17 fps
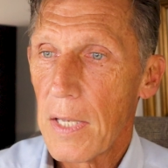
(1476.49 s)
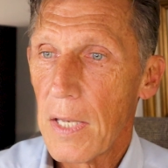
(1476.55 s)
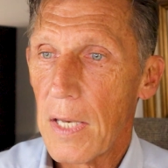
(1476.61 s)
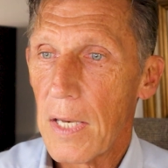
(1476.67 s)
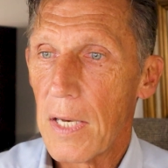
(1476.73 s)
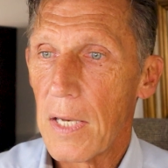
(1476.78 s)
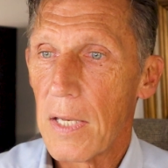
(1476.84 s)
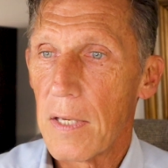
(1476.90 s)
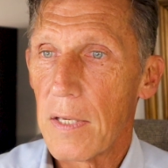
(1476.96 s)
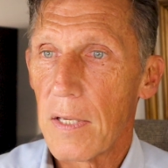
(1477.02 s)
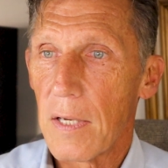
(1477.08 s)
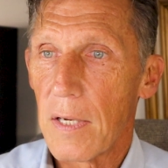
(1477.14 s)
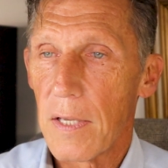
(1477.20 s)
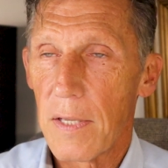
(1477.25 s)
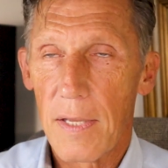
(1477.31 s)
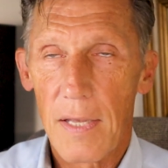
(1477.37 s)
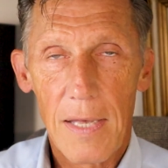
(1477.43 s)
And
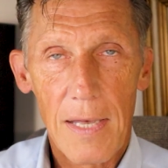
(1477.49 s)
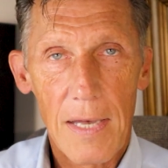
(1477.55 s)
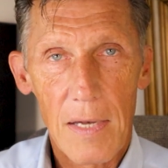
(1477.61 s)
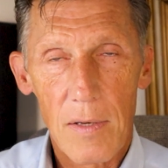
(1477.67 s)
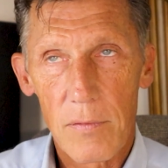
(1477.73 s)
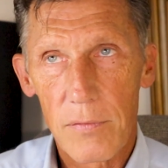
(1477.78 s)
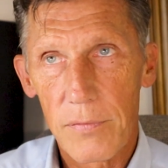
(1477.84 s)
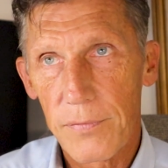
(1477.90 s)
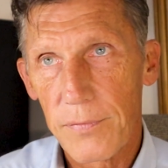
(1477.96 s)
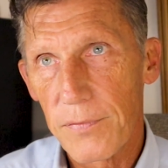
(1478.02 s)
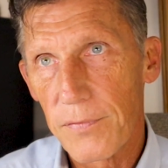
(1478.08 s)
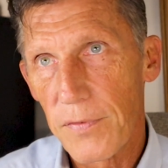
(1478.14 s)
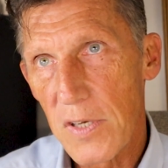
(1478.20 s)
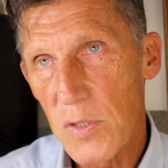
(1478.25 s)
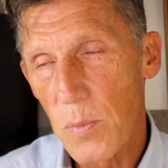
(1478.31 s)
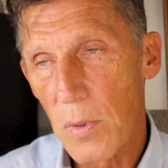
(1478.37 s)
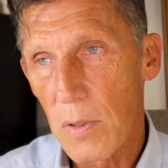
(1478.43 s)
they have
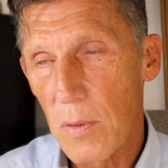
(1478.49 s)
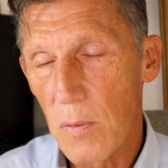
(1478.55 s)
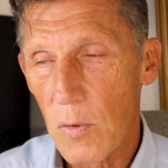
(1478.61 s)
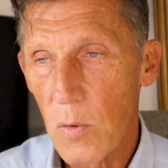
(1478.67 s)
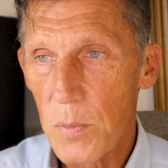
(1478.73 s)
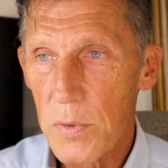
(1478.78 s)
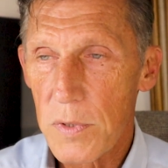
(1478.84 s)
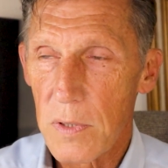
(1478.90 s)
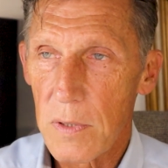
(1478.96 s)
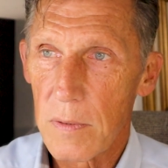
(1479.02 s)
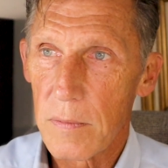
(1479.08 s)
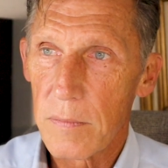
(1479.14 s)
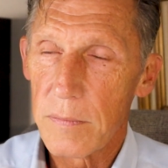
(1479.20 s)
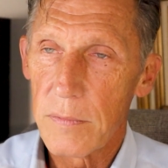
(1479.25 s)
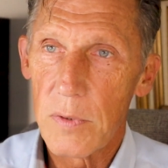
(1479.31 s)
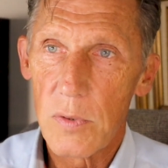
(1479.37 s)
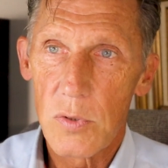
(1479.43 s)
Facebook groups
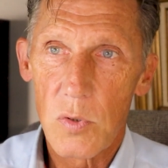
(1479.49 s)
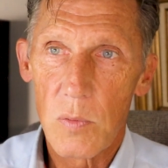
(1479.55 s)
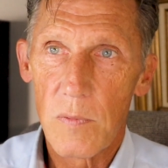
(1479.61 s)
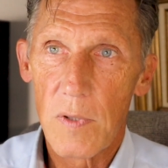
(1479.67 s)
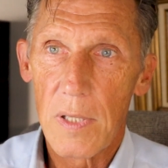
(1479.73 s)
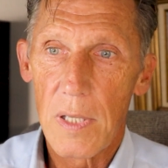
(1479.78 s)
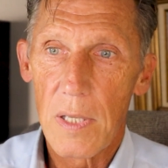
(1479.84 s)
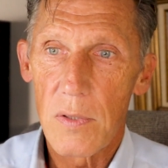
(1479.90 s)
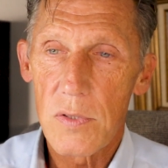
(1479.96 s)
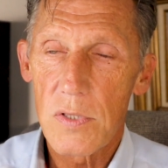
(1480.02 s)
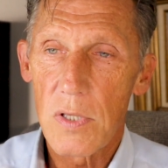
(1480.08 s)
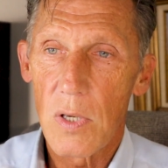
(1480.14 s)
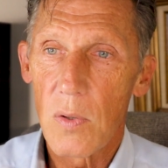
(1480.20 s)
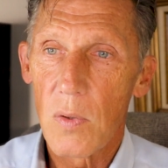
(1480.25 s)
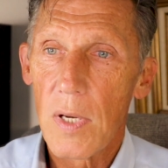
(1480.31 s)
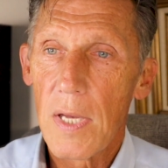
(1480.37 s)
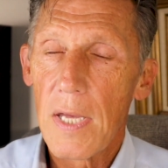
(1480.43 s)
and YouTube videos.
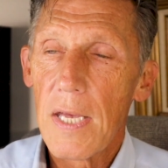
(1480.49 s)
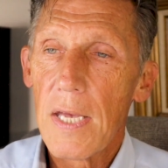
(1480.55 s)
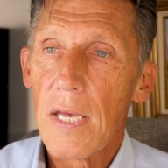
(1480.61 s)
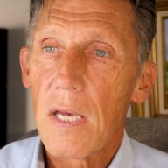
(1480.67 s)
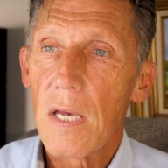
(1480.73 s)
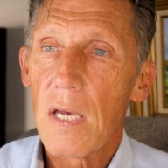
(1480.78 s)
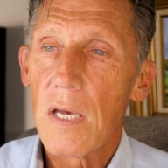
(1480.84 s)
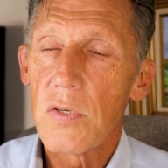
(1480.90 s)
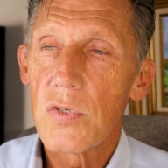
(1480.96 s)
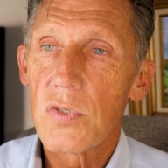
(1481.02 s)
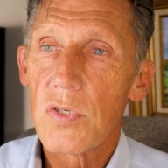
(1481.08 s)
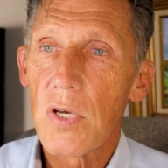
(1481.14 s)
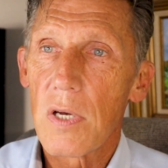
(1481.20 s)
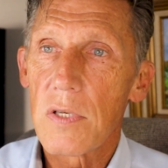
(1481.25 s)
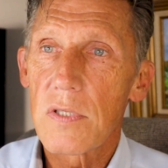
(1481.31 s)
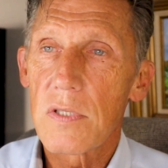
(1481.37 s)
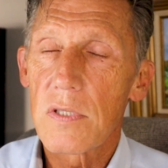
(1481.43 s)
So it's
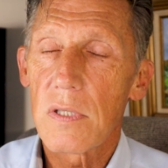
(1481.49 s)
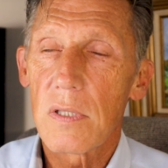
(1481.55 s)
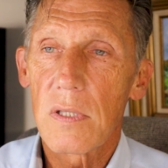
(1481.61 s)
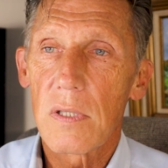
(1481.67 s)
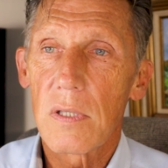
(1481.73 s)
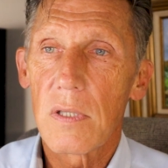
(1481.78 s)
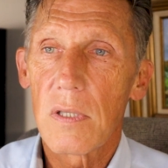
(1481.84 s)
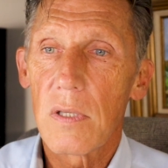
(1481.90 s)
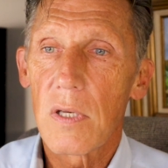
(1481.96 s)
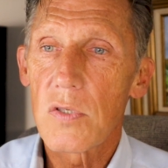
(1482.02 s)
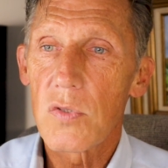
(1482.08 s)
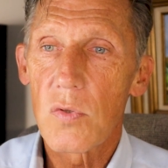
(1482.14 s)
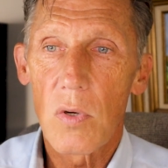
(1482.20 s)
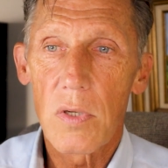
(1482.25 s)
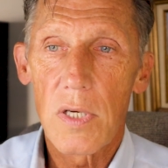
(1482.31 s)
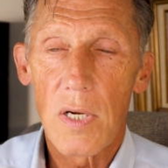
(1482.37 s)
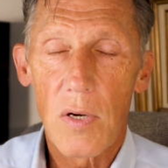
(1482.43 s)
just
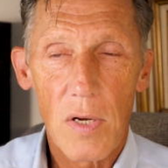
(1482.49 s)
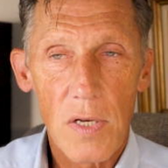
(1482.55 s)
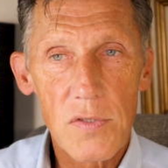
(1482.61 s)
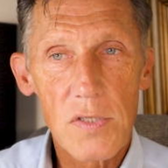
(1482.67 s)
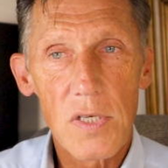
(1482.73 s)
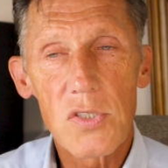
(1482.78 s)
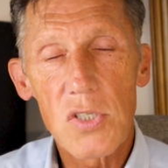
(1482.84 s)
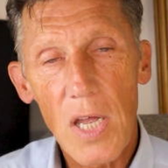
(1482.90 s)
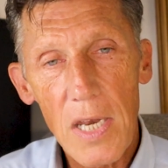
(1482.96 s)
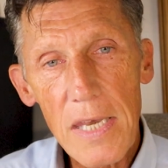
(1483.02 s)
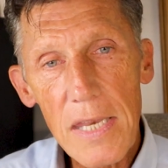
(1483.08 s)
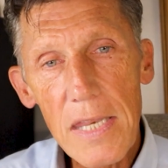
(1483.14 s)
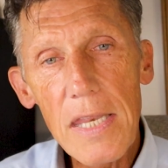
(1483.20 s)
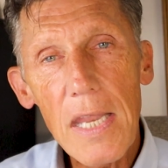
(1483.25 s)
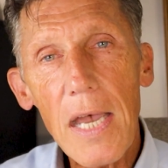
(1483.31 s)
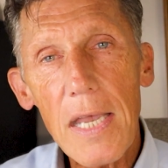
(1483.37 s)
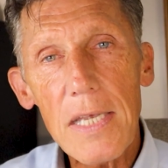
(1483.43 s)
extraordinary. It's such a
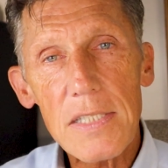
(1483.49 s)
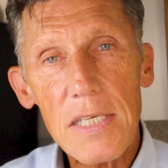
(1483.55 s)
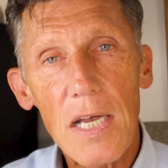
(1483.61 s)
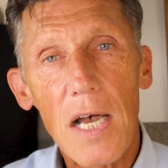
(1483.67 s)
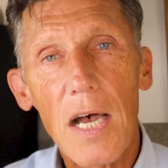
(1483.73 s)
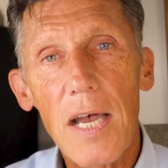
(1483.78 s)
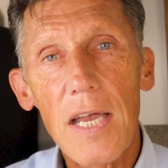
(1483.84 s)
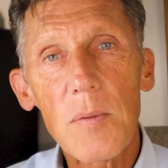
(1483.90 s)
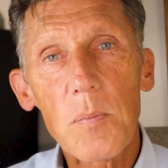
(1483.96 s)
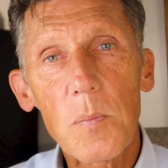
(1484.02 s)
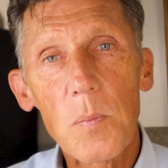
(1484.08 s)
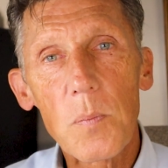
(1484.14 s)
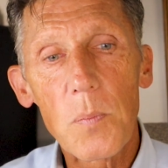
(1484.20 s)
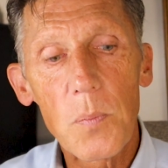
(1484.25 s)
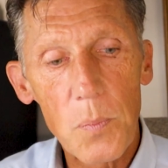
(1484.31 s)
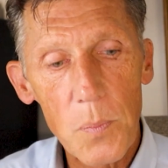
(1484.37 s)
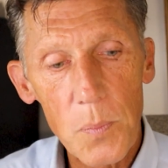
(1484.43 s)
nice high
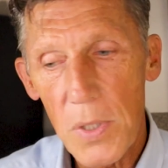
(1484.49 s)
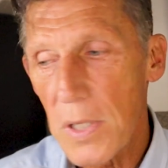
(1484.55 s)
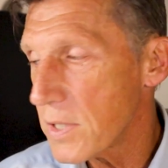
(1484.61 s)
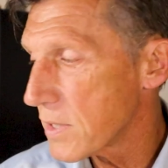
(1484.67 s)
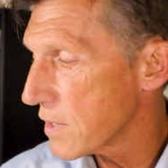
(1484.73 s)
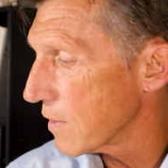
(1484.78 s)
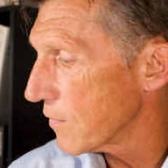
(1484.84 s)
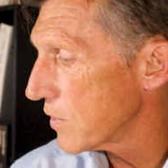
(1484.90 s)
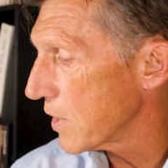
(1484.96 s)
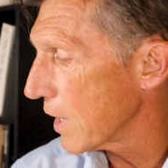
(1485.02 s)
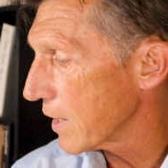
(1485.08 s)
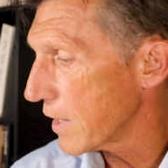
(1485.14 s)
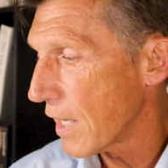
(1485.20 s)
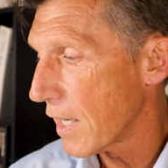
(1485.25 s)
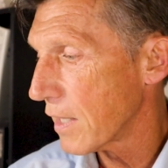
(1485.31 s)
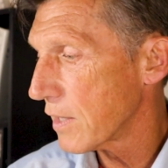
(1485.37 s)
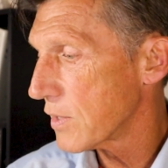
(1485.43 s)
piece of
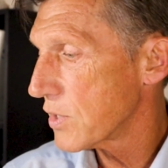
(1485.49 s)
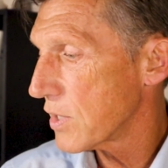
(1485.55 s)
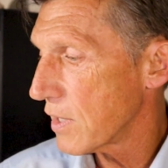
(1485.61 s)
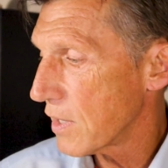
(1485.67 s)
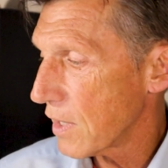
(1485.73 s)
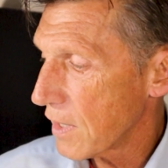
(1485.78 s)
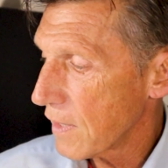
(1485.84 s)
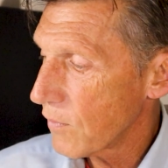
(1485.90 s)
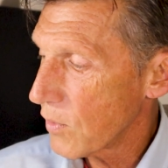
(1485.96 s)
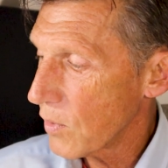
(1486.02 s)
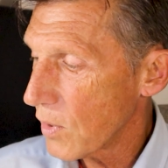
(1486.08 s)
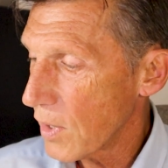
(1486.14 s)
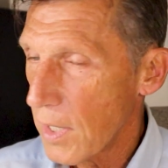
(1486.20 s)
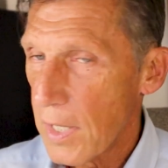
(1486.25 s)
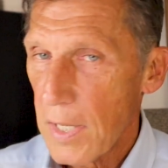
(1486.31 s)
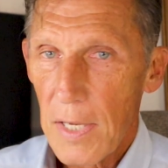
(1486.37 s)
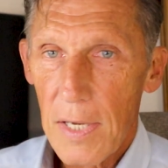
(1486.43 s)
technology. They give you
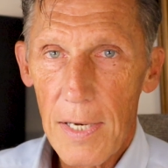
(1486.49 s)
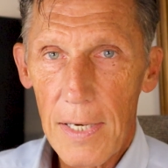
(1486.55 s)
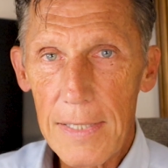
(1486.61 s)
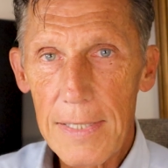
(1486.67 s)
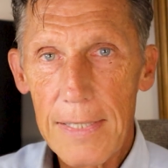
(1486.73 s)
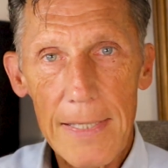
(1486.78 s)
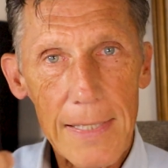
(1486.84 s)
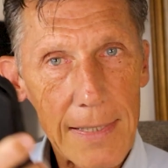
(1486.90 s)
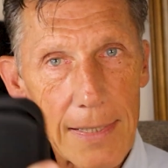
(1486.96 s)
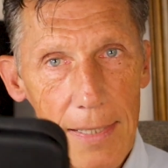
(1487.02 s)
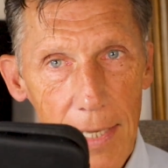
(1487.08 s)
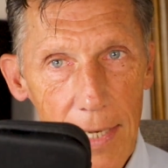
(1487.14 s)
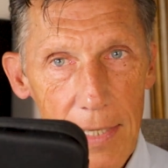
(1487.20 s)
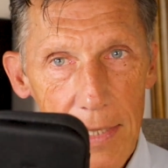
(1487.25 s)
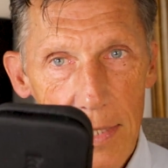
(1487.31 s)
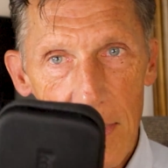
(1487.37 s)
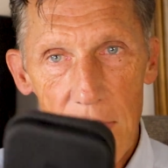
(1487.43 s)
a kit
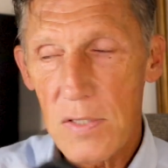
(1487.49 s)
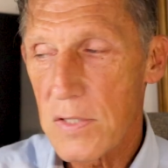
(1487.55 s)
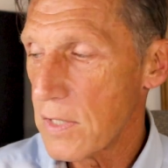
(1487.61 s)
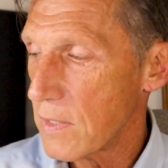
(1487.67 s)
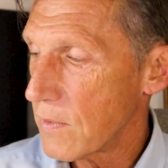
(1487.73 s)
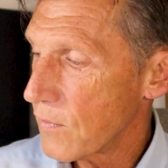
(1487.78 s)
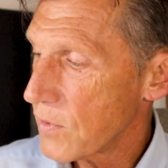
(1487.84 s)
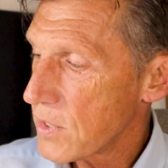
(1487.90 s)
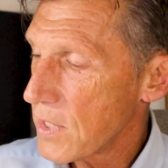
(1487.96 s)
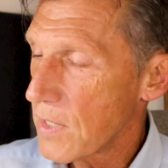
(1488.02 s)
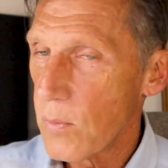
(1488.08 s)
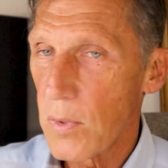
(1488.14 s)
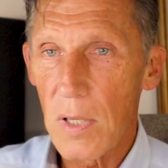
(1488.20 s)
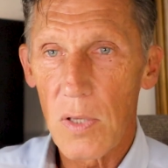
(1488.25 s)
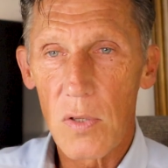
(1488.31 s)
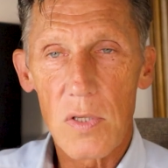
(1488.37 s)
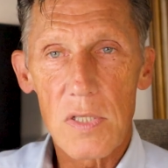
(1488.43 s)
like this, and you've seen
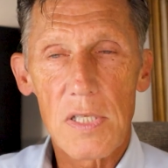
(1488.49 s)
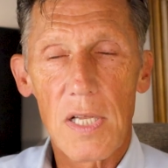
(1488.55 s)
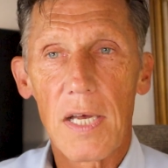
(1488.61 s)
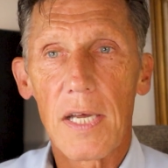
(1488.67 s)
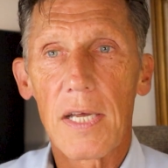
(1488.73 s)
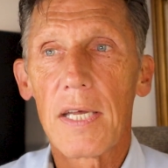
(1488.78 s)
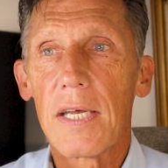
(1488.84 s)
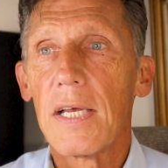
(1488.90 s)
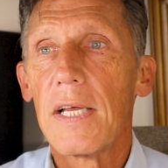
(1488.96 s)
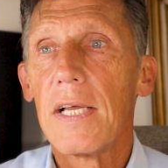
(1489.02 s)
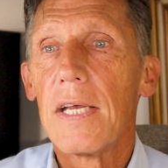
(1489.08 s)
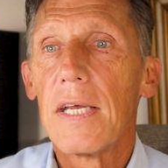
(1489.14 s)
what it looks like.